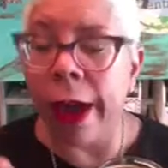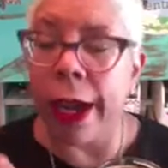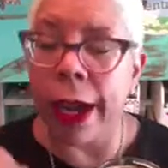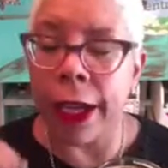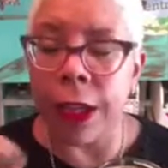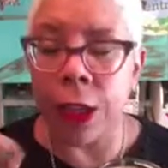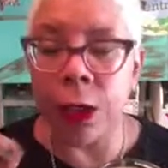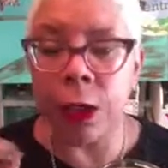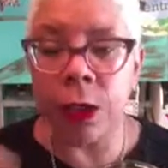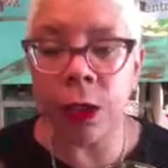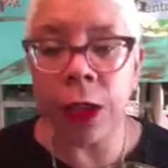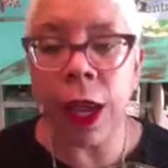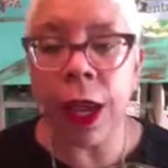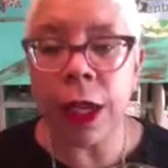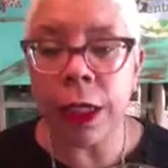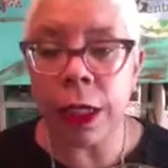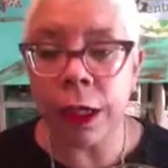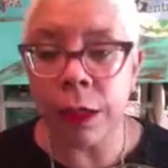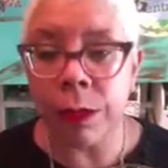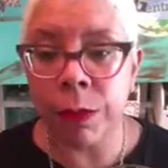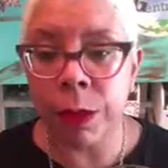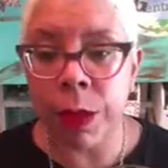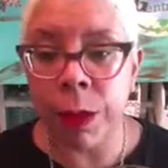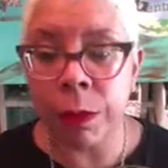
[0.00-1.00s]
I know
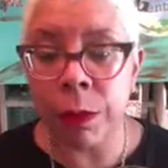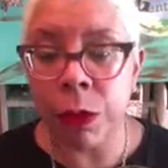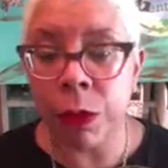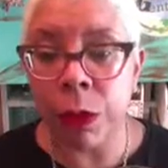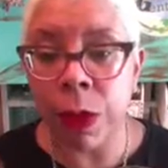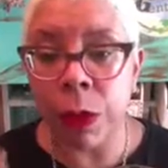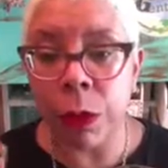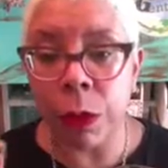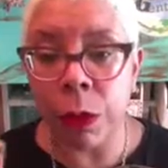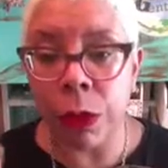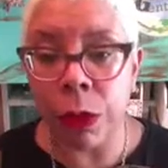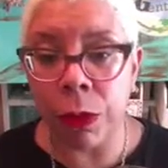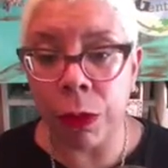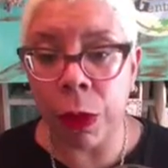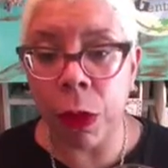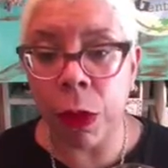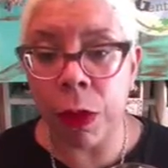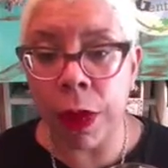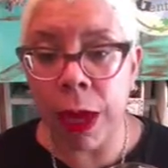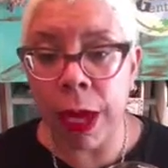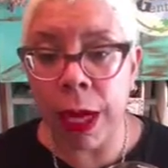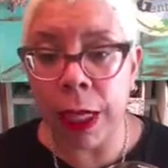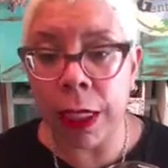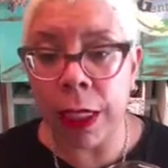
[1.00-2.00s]
lots of people that will throw
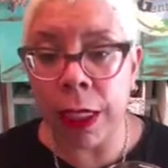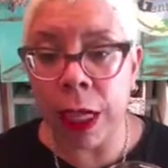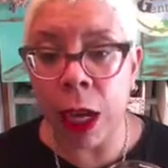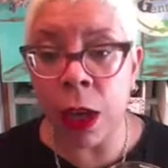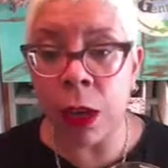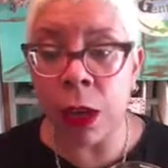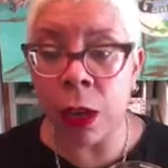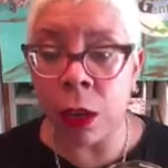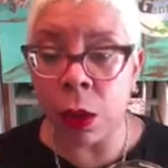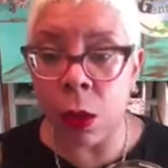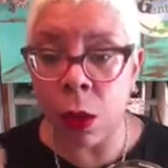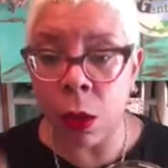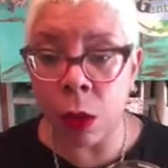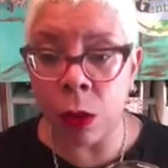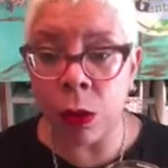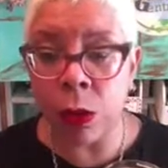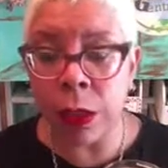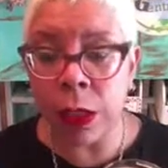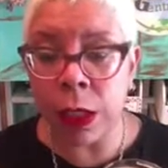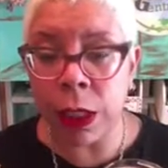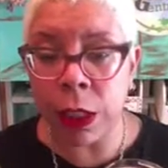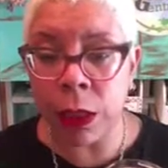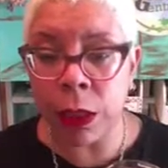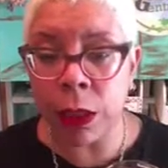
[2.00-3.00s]
the heads out and
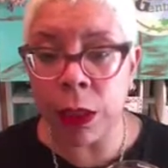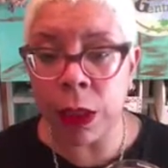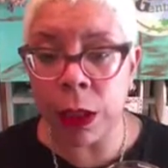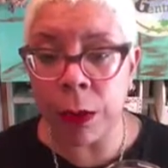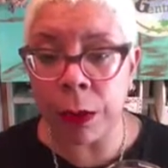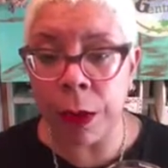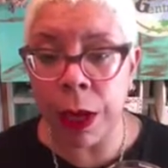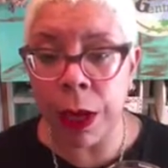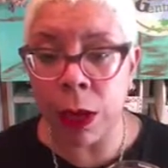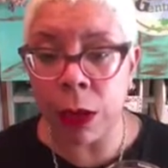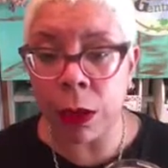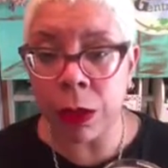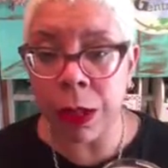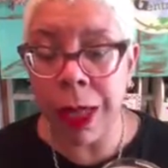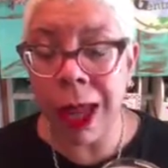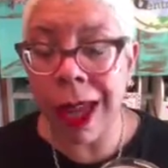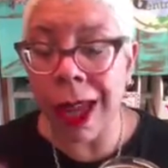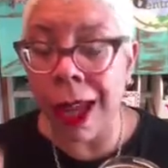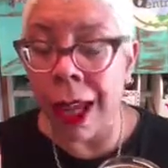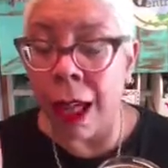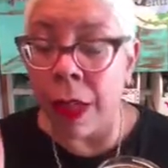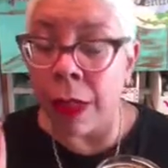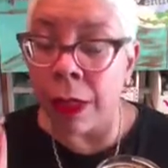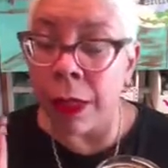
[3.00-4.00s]
only use the petals.
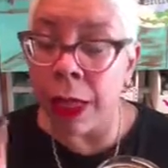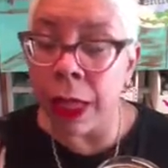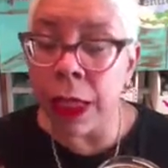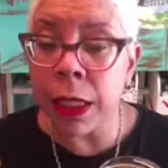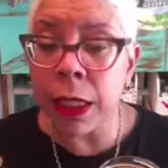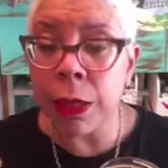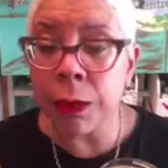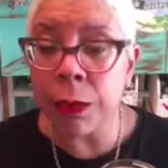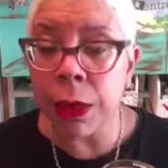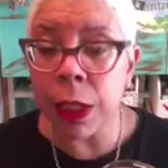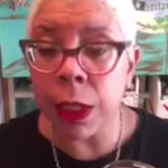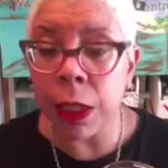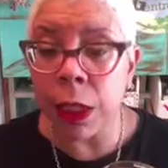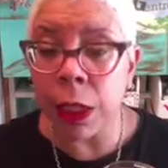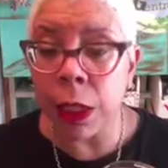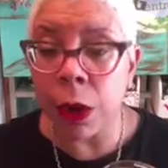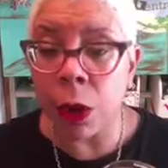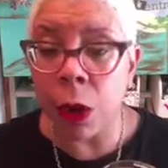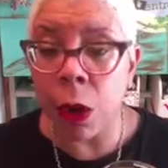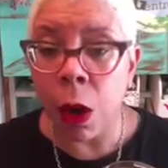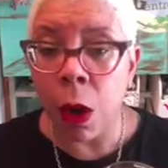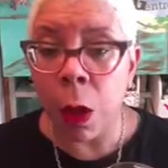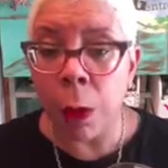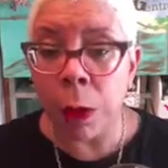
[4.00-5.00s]
That's up to
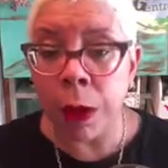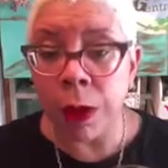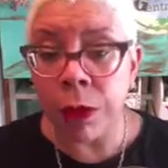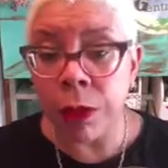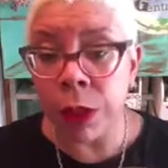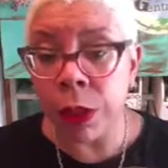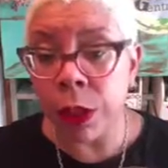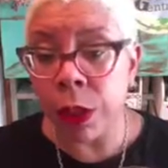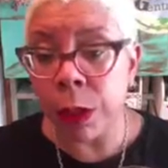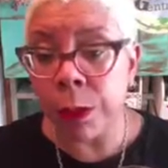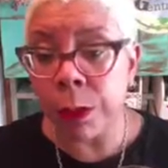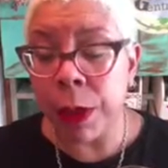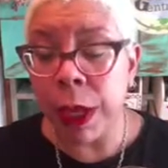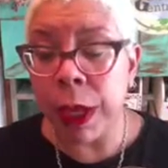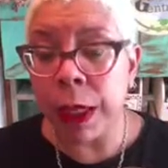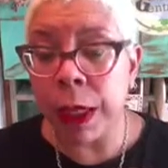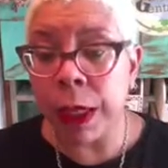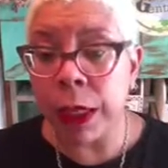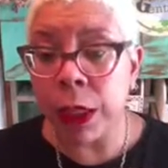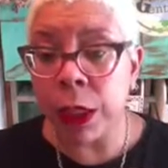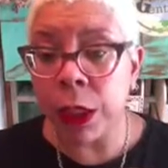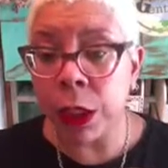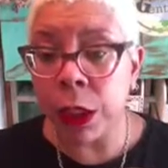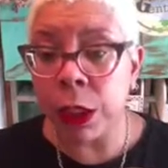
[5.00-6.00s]
you. But if you're
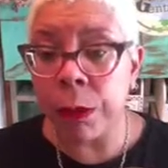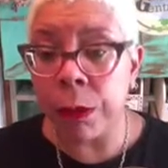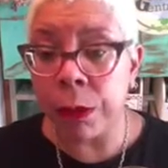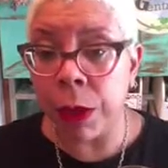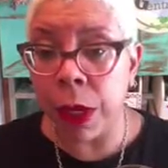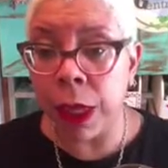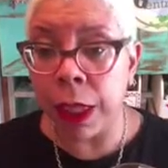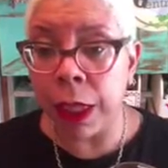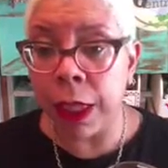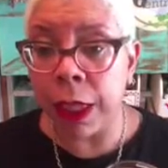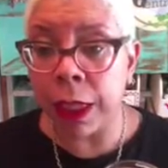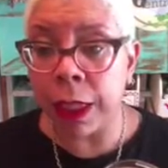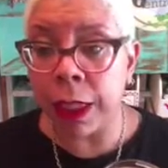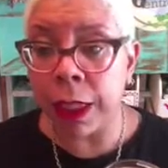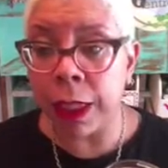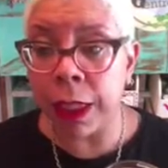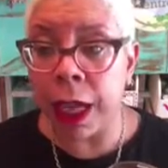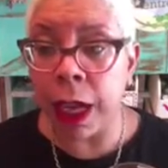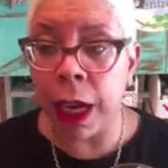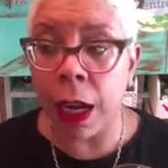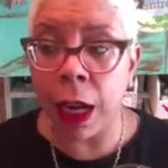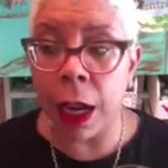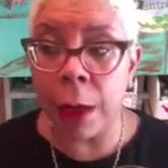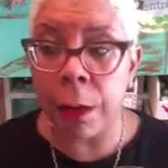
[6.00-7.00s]
spending good money to
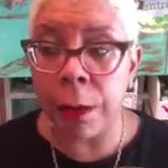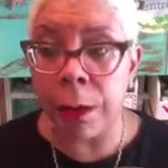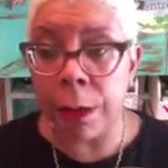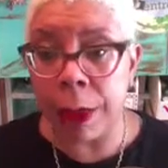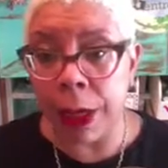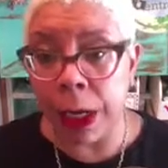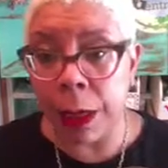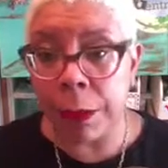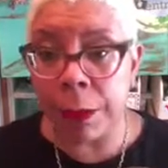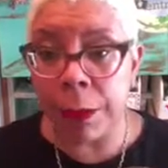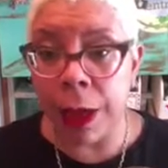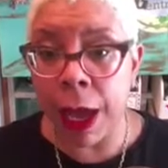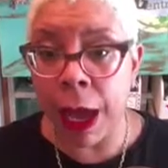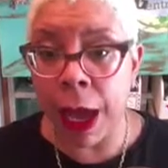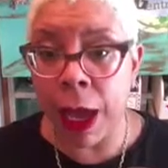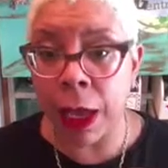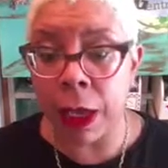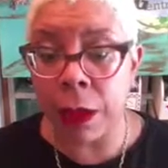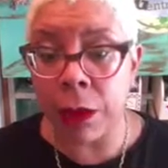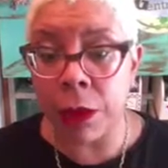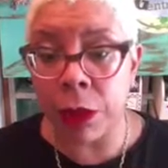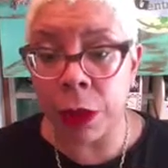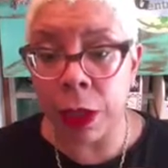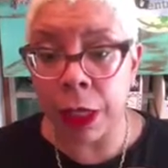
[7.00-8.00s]
get a big
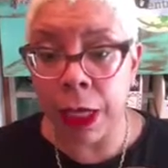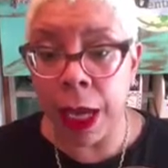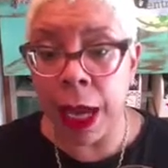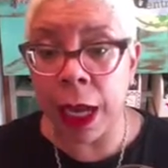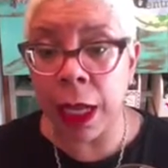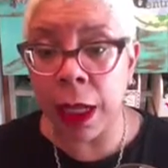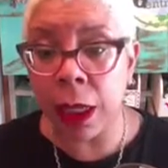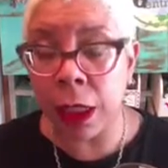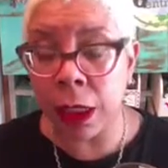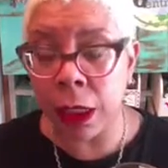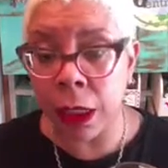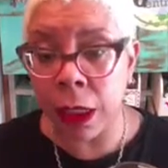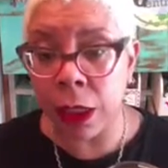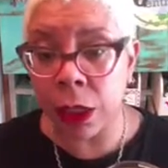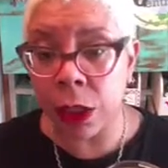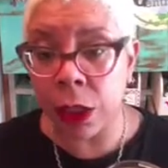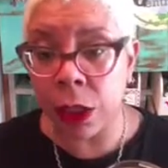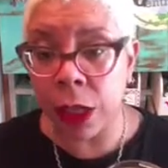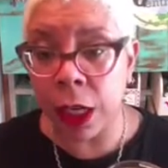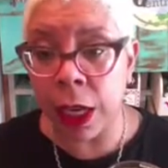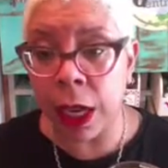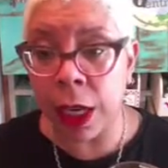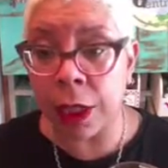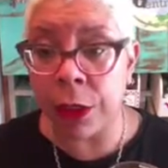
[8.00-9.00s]
bag of organic
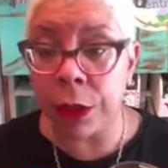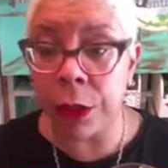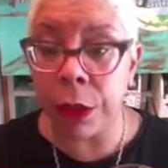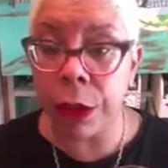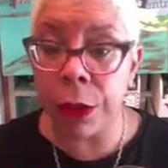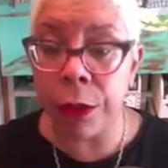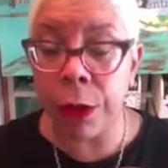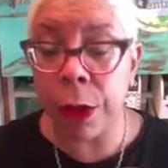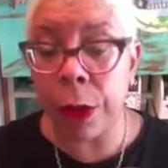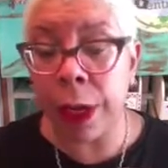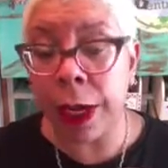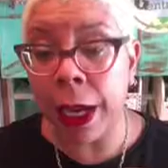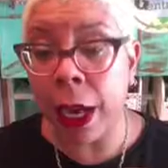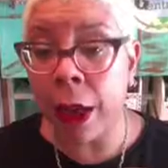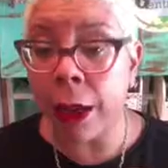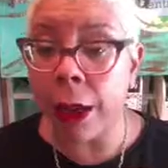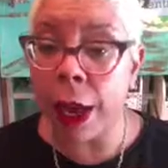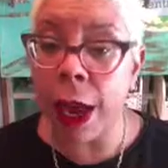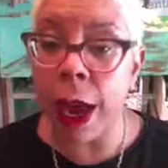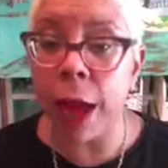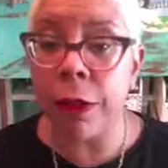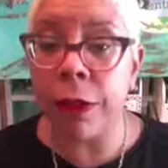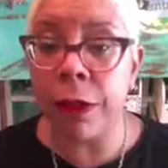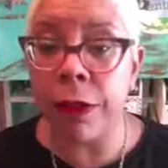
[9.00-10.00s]
calendula and you're throwing out
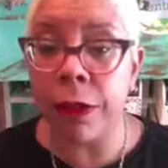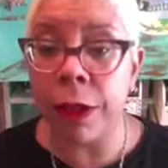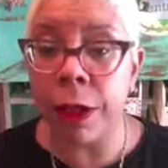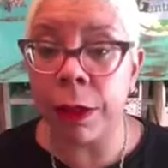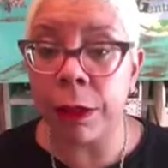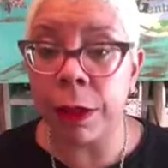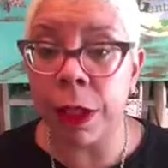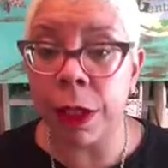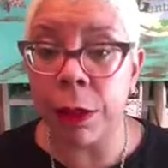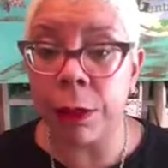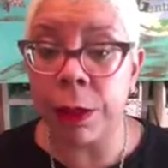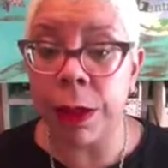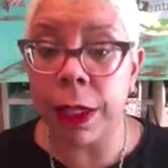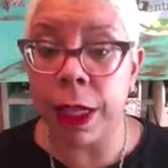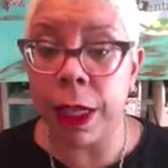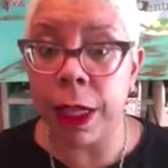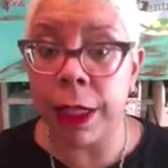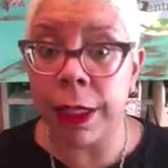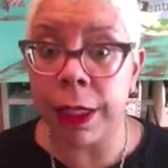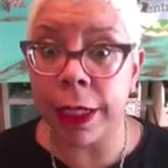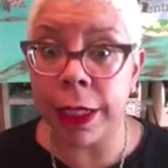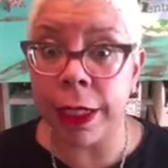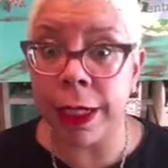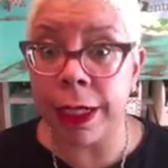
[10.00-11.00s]
half of it just
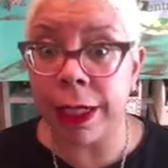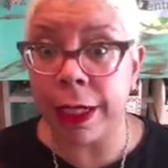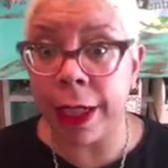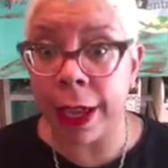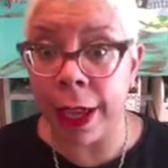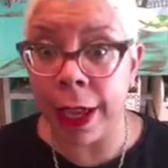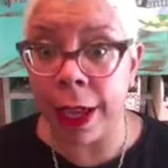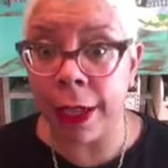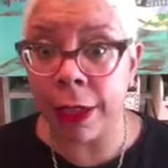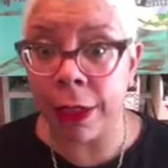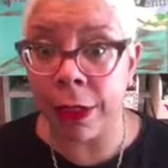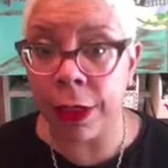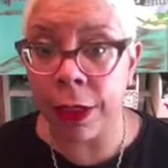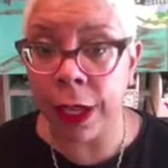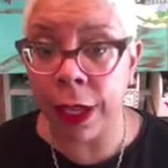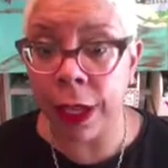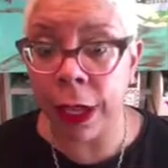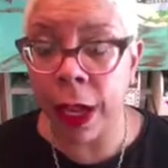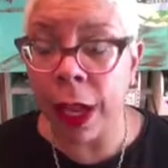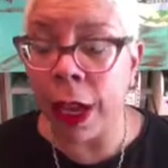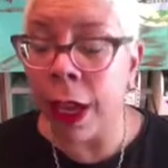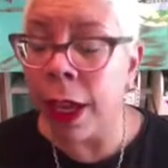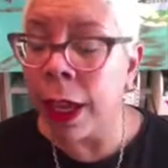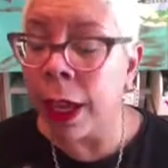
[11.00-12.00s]
because it's a head
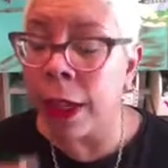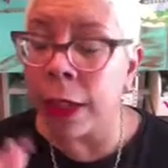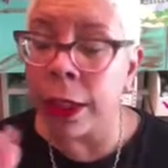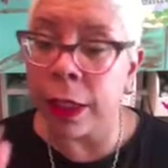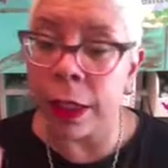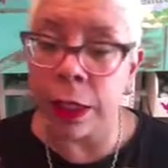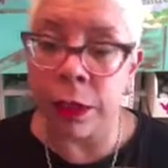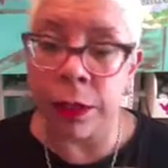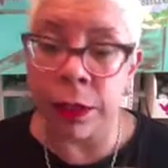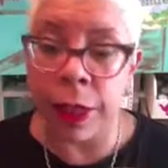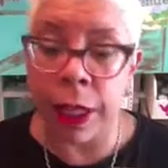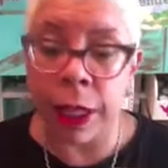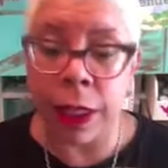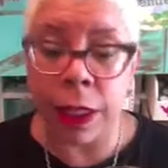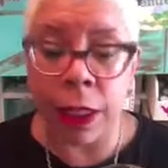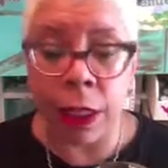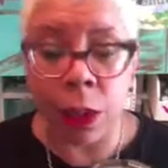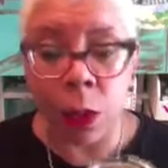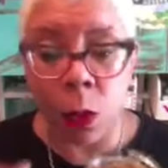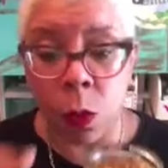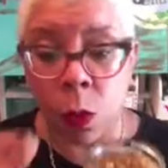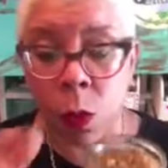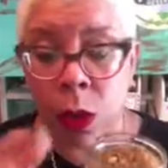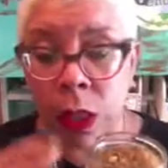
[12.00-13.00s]
thing, let's face
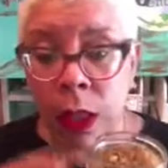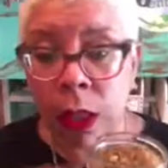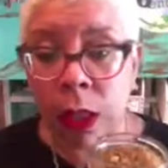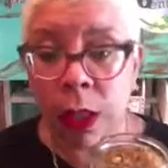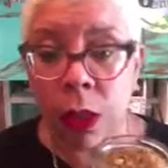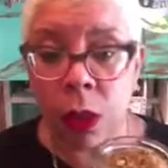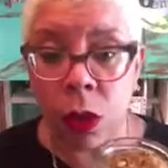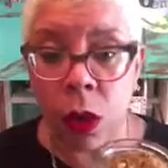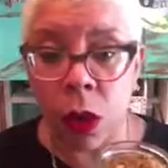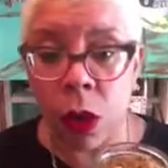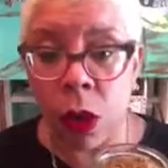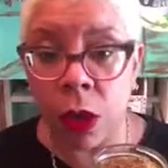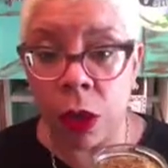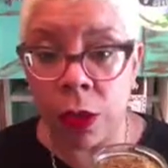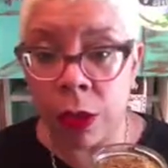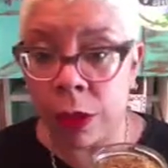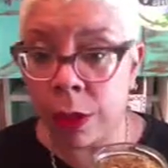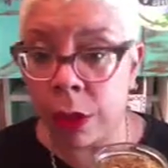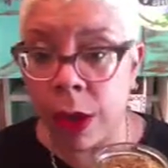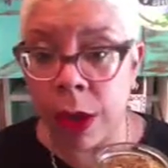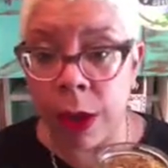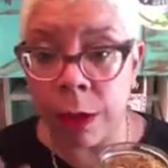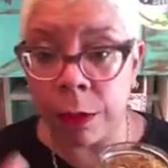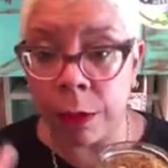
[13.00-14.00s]
it, once this all
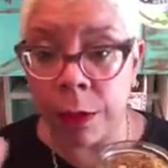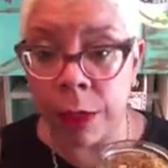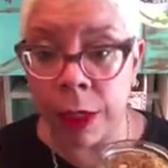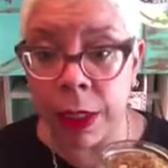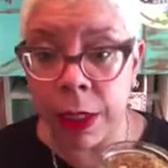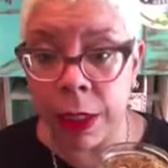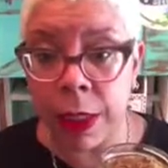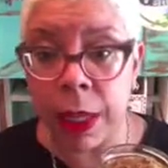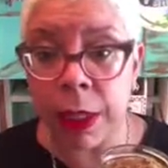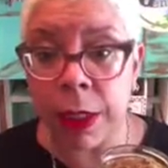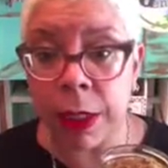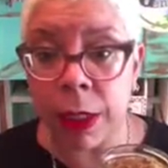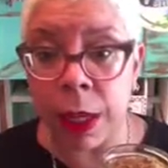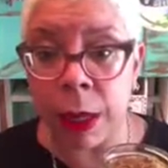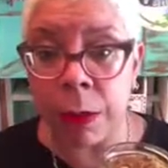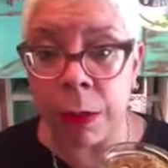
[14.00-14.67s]
sets